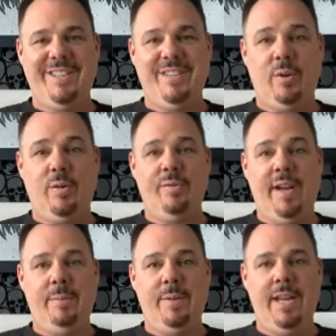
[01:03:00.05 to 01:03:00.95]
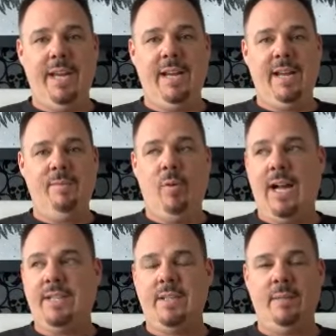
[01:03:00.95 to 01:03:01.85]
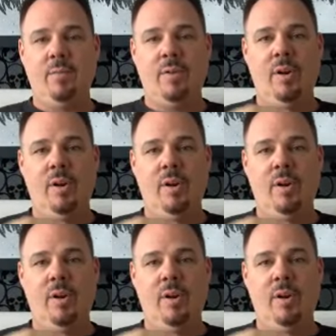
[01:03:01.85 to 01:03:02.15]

the whole family. And I've watched them